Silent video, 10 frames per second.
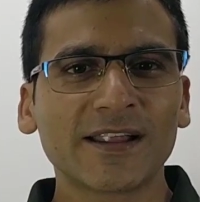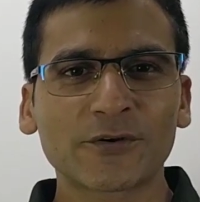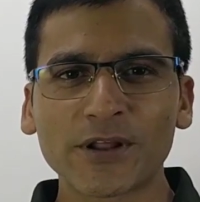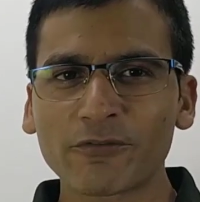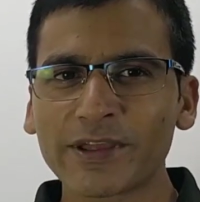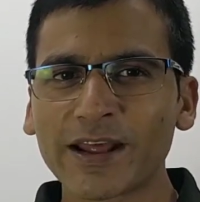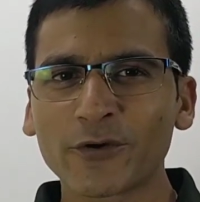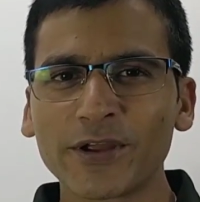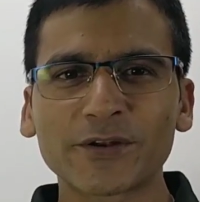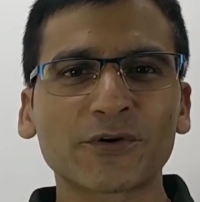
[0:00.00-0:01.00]
Today we are
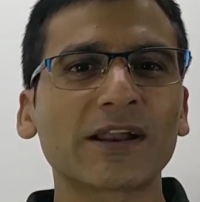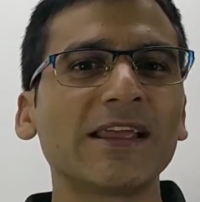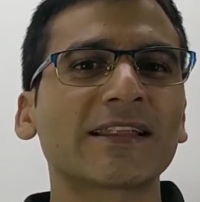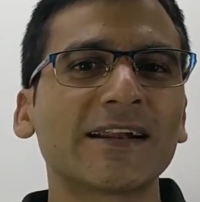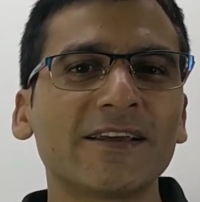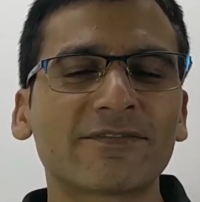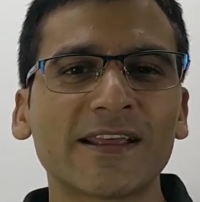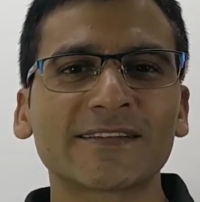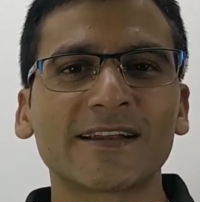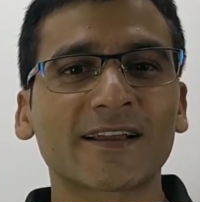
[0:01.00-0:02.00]
going to clear the
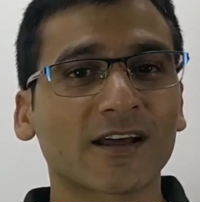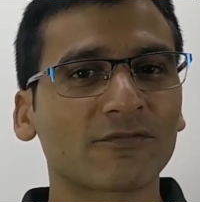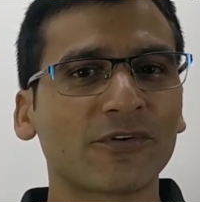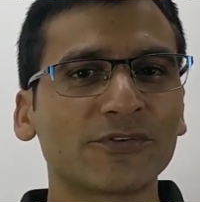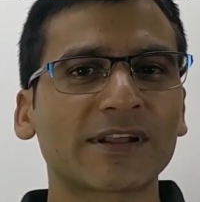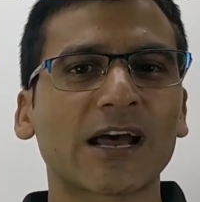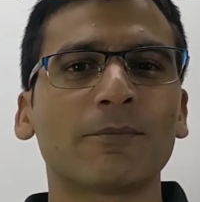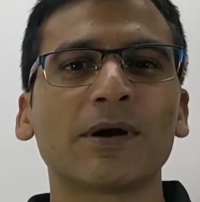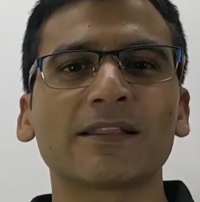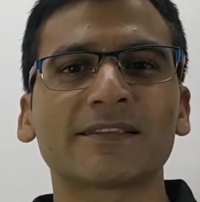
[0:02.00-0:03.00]
difference and confusion
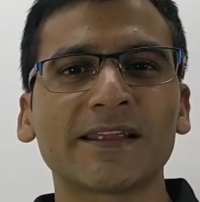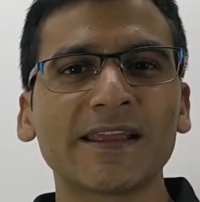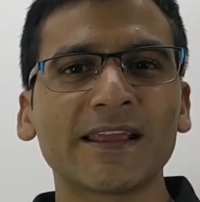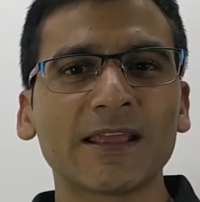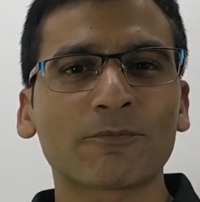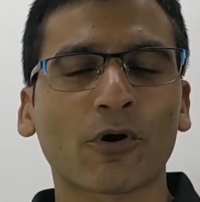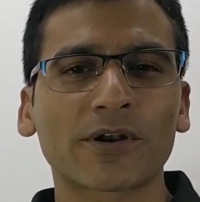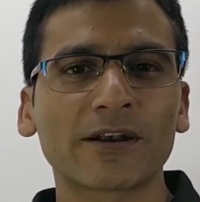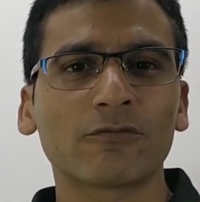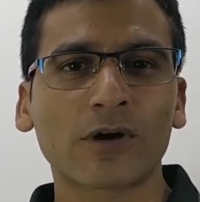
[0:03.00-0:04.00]
among three
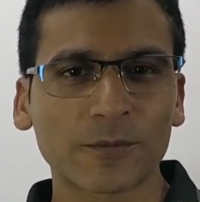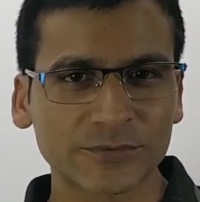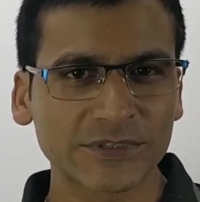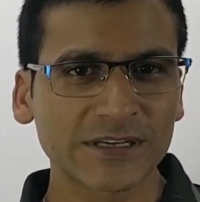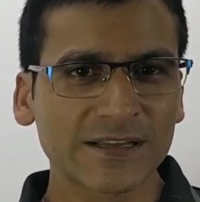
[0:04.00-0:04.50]
important verbs